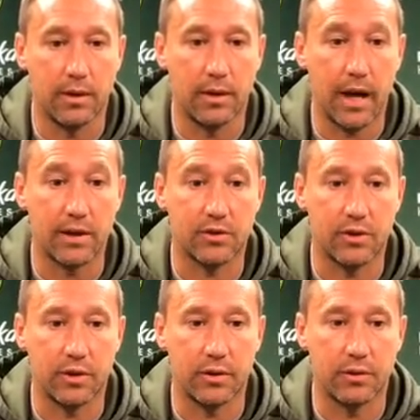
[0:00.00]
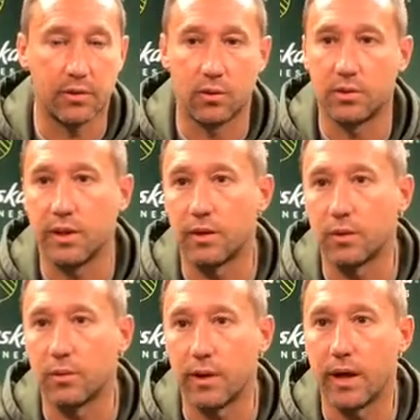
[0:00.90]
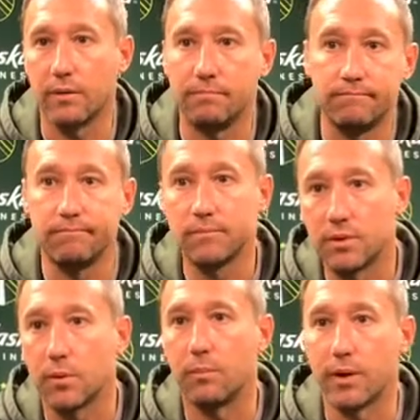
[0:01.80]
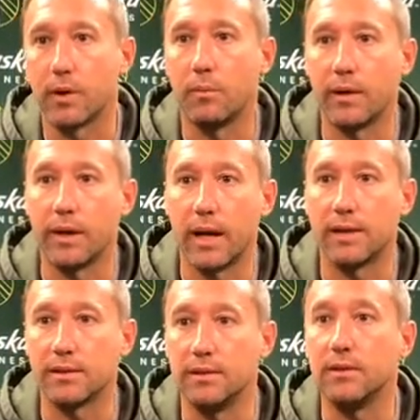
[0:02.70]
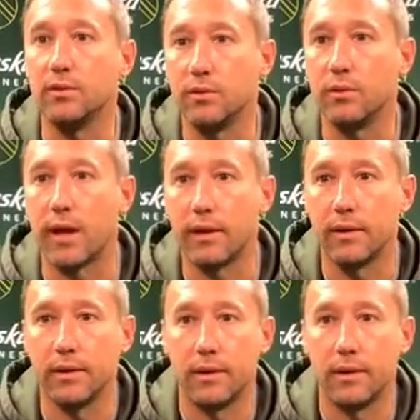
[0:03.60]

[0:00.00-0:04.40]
last year, it's no secret, we had some bigger money guys that didn't do that.